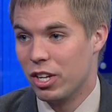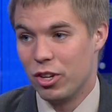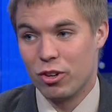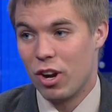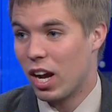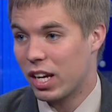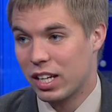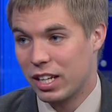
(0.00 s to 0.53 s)

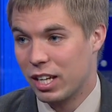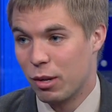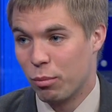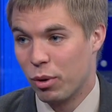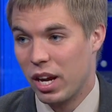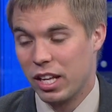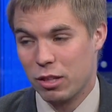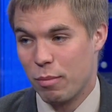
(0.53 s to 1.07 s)
You're not going to get a
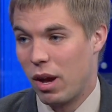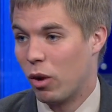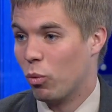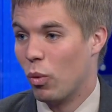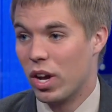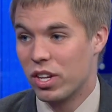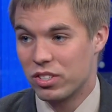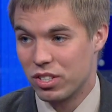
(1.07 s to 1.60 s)
break. The
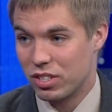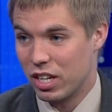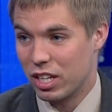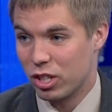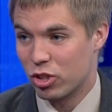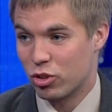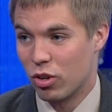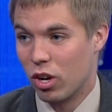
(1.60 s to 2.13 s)
Mountain West is
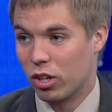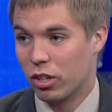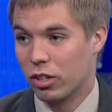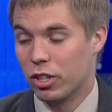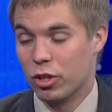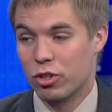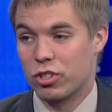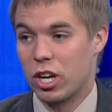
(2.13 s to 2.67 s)
getting stronger.
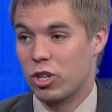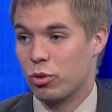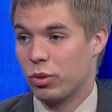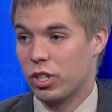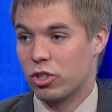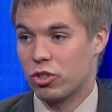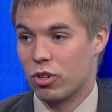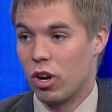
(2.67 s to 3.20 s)
You're
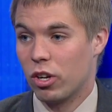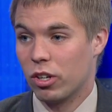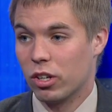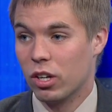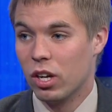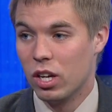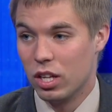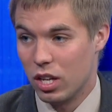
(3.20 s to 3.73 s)
scheduling
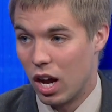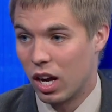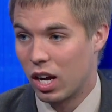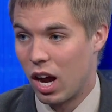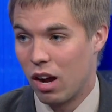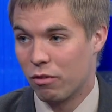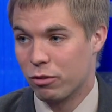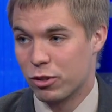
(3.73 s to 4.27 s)
stronger non
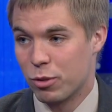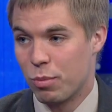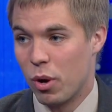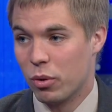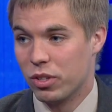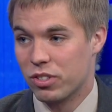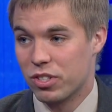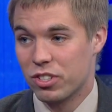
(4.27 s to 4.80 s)
conference
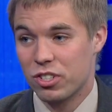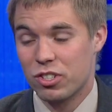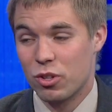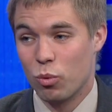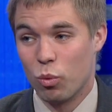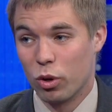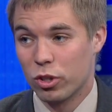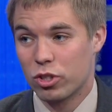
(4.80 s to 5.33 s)
opponents. This right. is
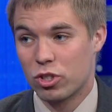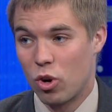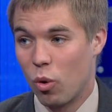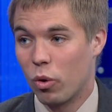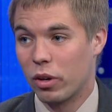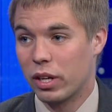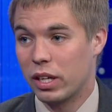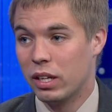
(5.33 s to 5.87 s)
the worst
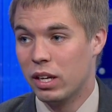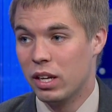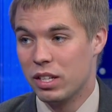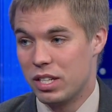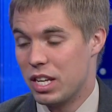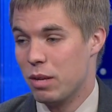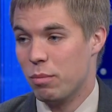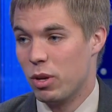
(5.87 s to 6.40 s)
scoring
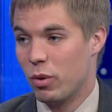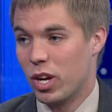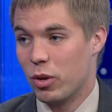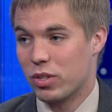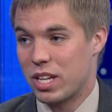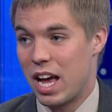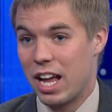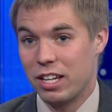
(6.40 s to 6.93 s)
team BYU
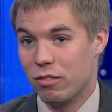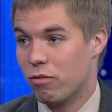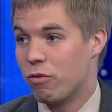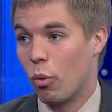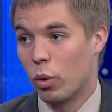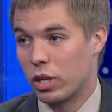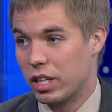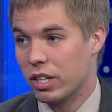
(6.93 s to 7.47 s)
has had in
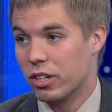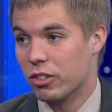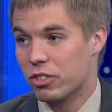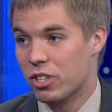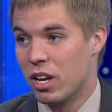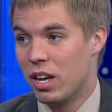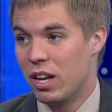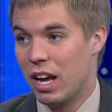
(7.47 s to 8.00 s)
40
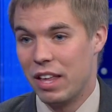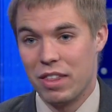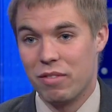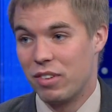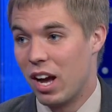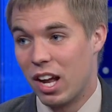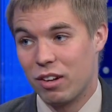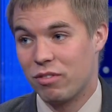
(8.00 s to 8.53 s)
years and
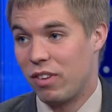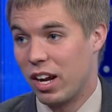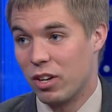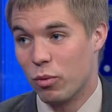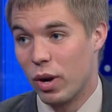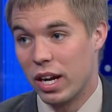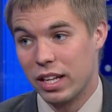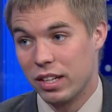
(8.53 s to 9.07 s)
they've got to find
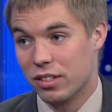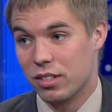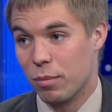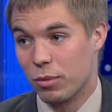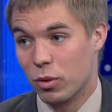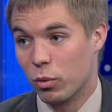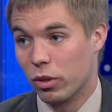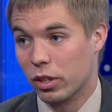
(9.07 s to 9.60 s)
a way to get
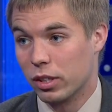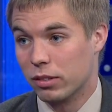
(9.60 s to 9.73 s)
something working.